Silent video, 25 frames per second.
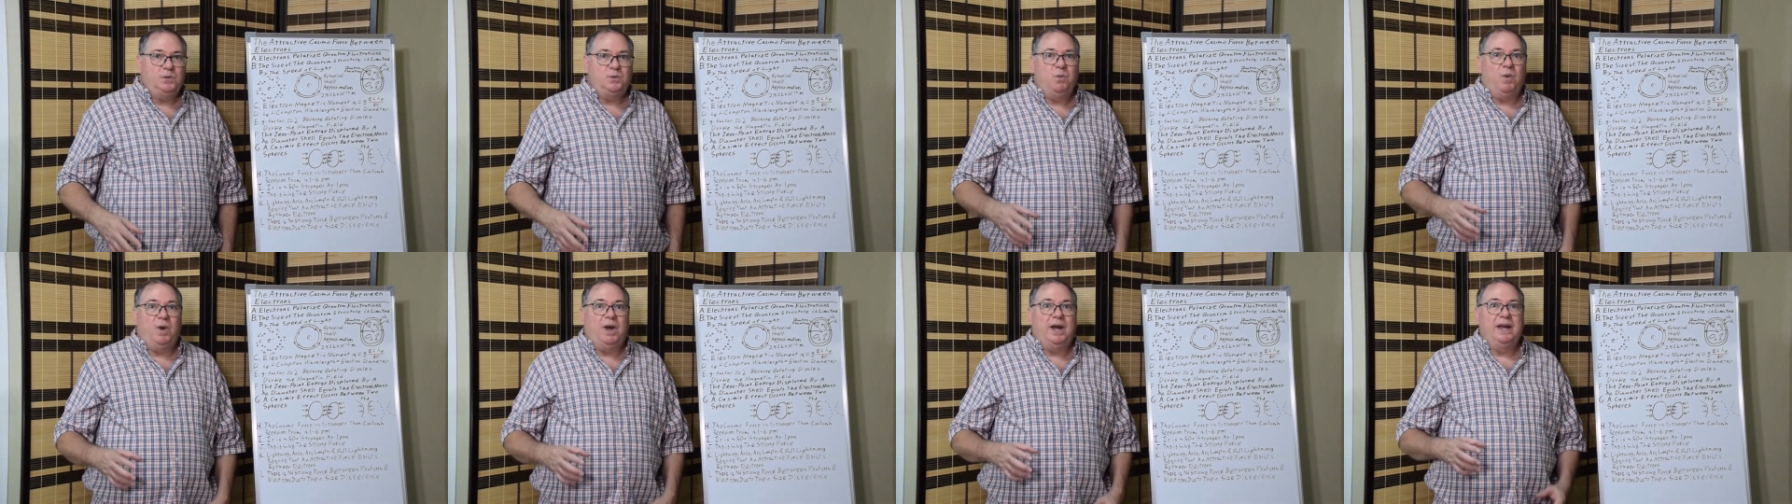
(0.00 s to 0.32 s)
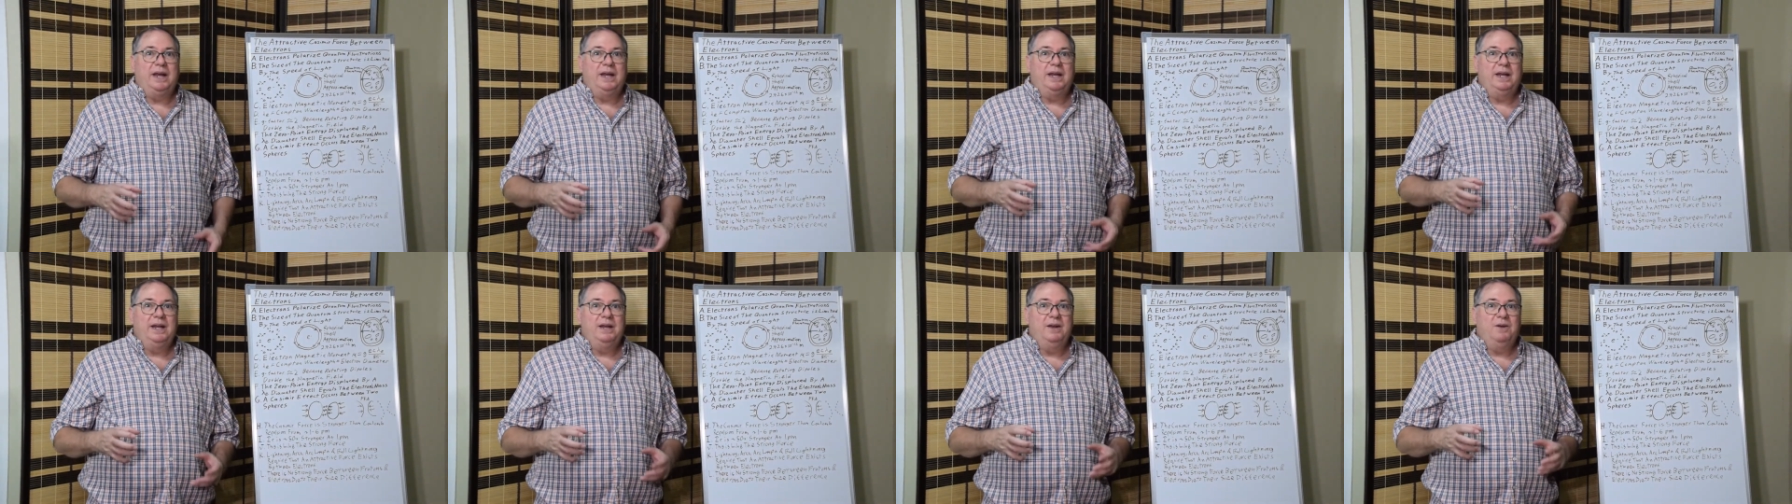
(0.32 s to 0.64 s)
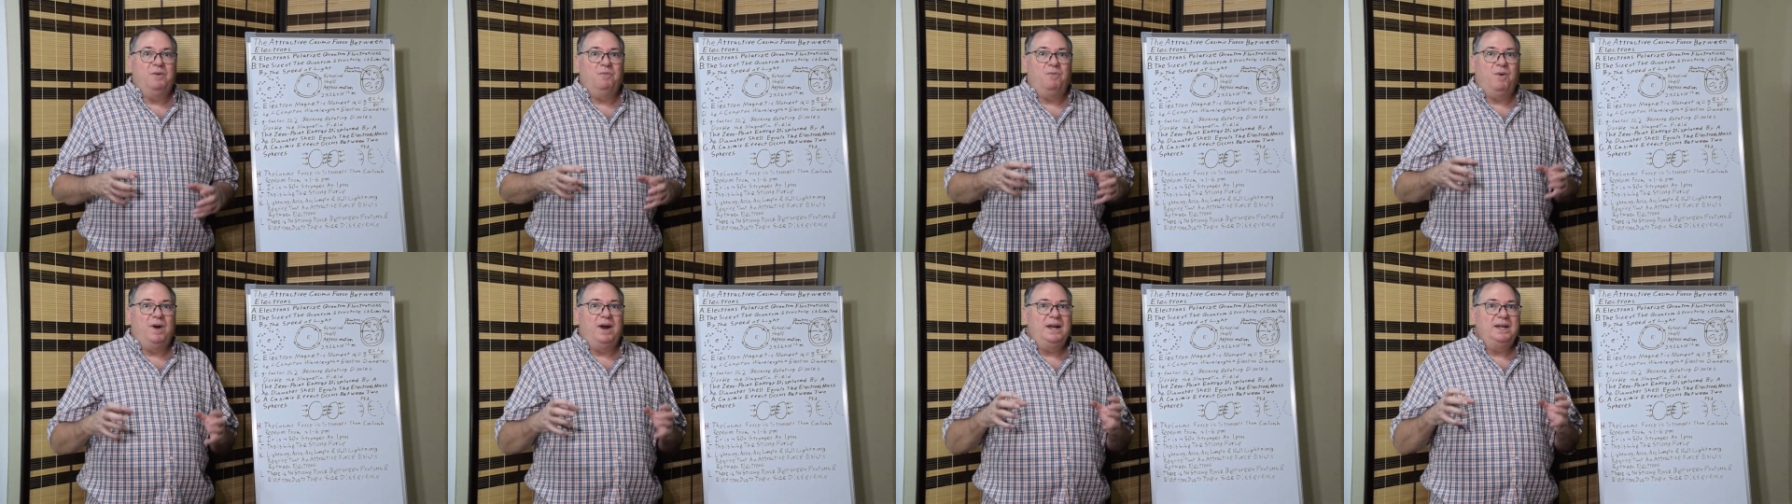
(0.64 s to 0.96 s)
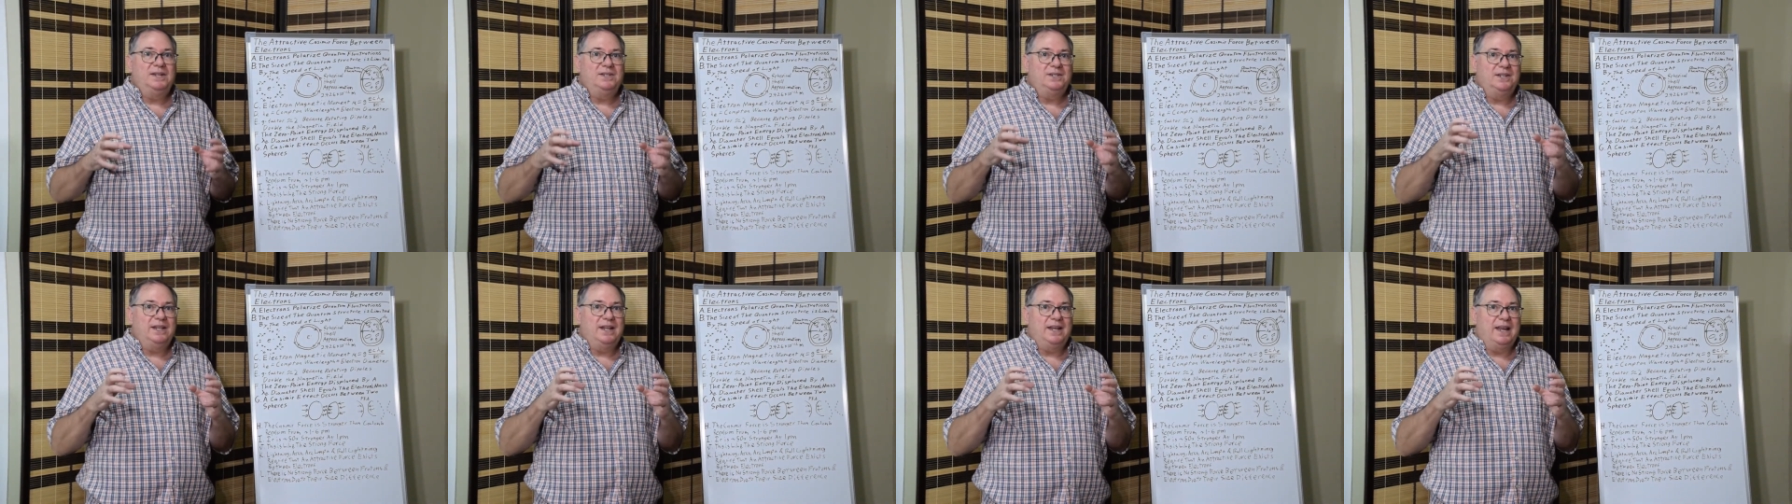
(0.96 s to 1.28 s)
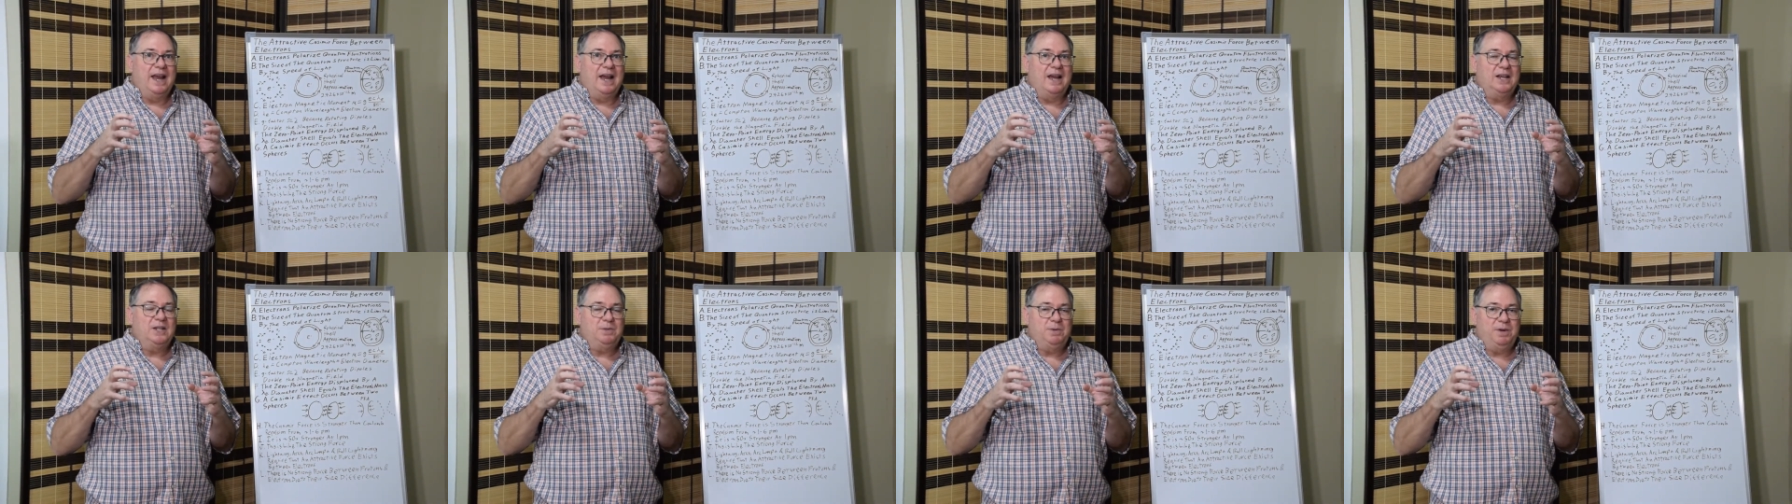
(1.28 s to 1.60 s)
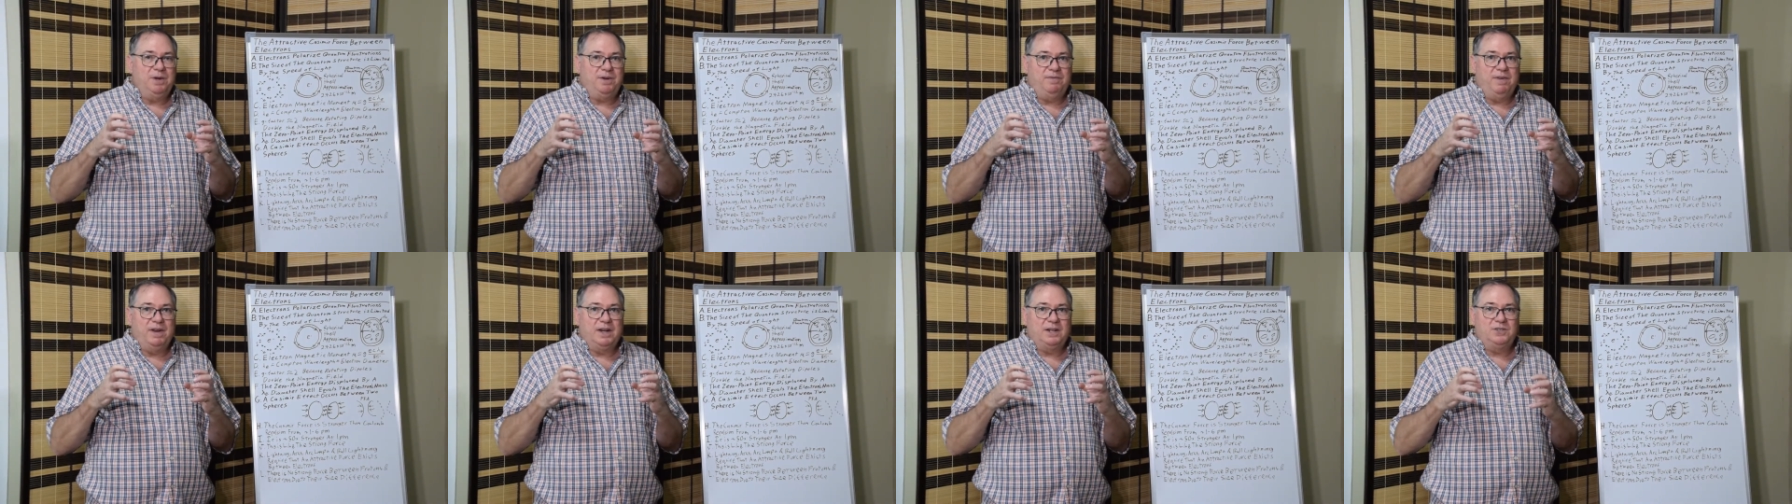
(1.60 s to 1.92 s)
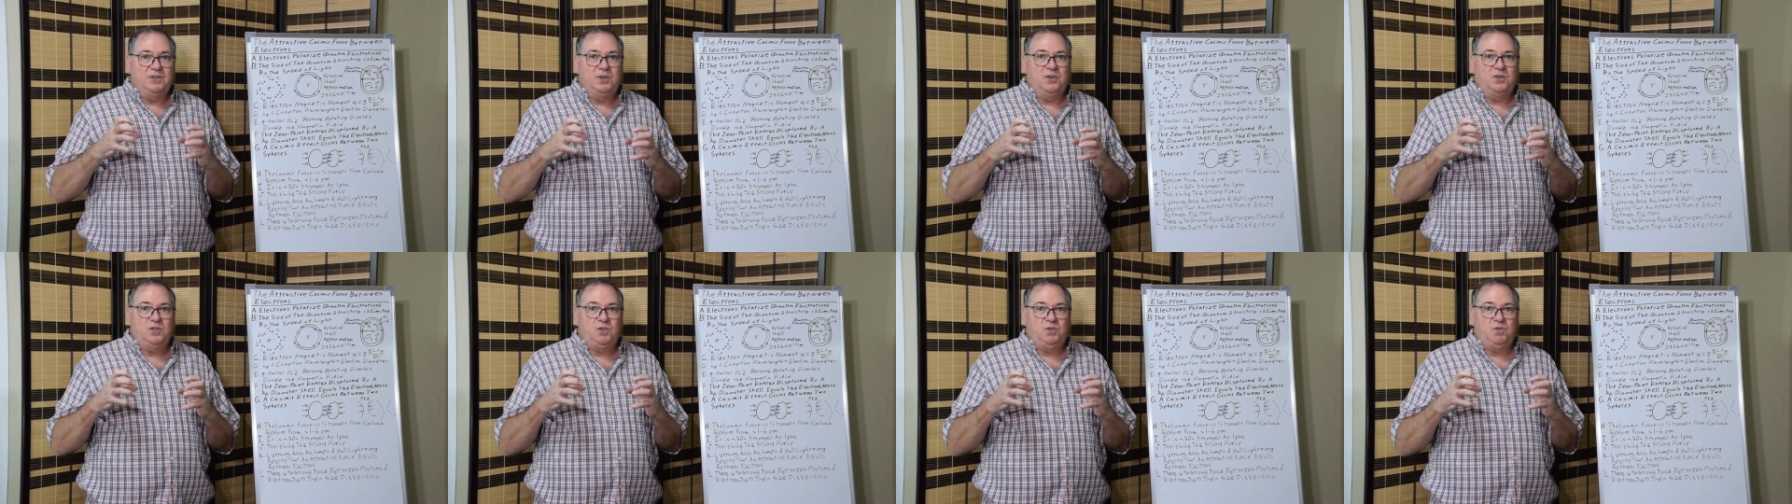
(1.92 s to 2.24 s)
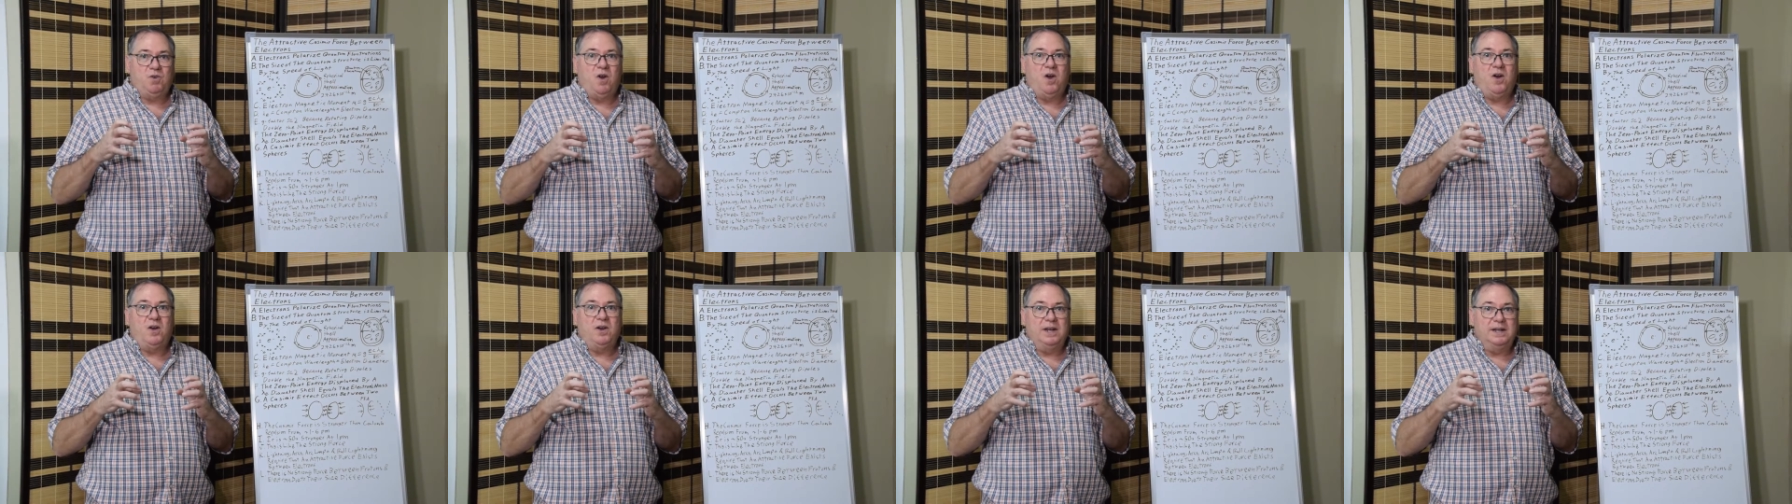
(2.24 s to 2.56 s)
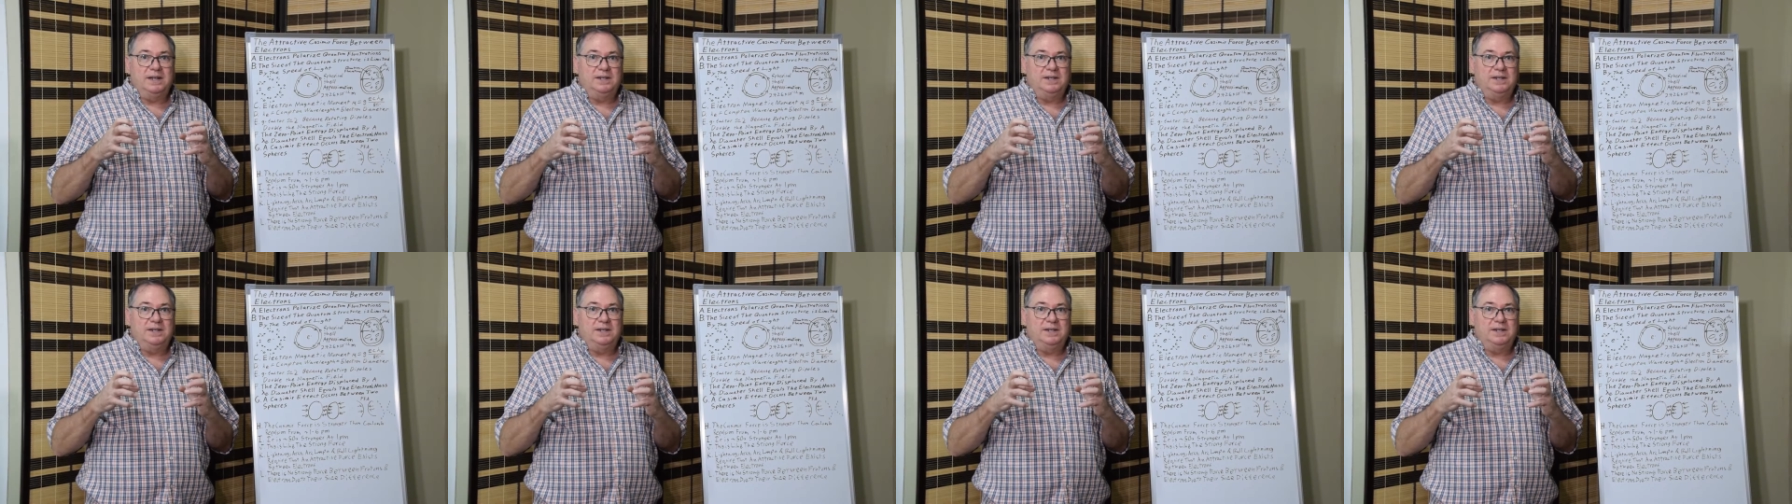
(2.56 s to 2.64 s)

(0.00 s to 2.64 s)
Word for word: Why isn't the Casimir effect so strong